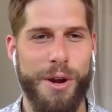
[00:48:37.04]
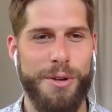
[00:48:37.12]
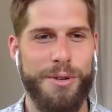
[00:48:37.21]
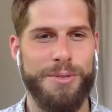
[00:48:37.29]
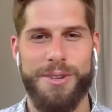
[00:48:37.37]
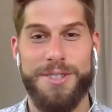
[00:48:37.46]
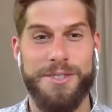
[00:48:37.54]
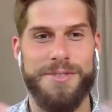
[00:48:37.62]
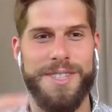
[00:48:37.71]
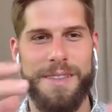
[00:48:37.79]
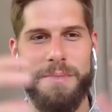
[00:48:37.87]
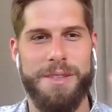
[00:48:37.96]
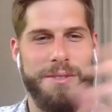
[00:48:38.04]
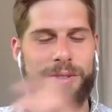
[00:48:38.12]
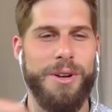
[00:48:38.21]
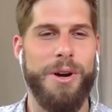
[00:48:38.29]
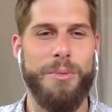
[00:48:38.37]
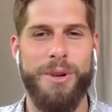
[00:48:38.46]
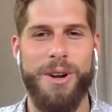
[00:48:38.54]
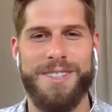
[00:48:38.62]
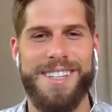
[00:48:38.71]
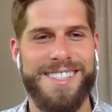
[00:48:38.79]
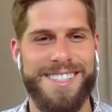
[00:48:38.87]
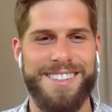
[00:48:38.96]
know, because you've seen me through the whole
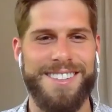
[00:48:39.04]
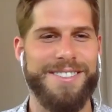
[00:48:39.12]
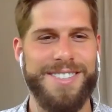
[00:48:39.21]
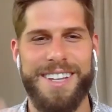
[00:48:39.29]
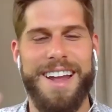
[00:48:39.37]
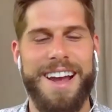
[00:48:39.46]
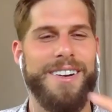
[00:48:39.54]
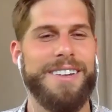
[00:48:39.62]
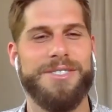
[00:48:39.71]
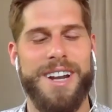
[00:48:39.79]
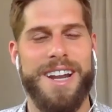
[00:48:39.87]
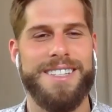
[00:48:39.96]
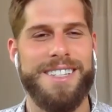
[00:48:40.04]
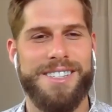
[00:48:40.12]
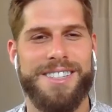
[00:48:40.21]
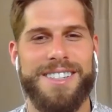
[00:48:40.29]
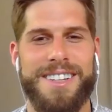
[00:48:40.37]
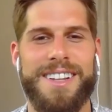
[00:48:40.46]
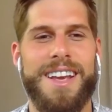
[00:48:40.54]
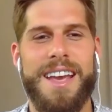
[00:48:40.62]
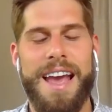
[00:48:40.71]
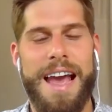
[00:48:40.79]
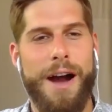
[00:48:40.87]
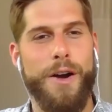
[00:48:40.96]
process. So you've seen how I've transitioned and
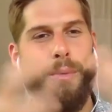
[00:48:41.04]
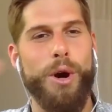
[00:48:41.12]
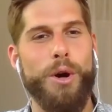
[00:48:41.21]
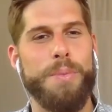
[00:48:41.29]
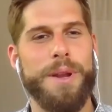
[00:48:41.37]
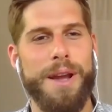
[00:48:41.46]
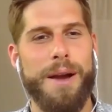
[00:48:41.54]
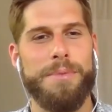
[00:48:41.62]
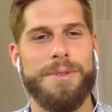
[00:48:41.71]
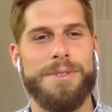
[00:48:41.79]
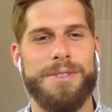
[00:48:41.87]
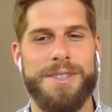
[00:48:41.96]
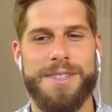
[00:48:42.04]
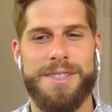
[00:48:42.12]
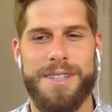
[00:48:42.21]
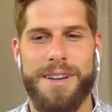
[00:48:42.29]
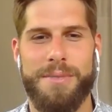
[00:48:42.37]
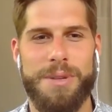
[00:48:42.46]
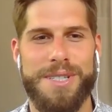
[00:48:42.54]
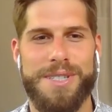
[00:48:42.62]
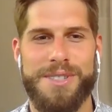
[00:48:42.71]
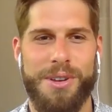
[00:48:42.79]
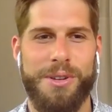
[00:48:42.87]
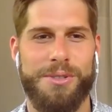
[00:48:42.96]
how I'm opening up into this uh,
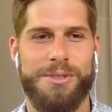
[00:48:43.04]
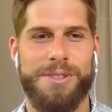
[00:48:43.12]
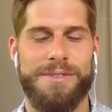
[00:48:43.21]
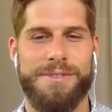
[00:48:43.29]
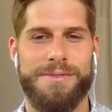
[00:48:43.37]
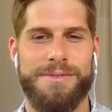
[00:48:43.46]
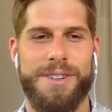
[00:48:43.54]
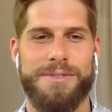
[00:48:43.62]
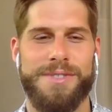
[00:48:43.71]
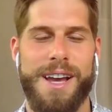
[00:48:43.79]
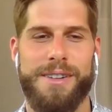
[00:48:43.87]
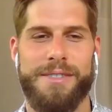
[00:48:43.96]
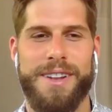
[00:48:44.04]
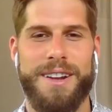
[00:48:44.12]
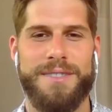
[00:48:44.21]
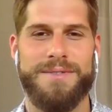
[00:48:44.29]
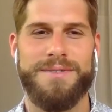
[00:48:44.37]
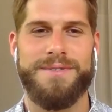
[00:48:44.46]
business owner of, of Tao of Now.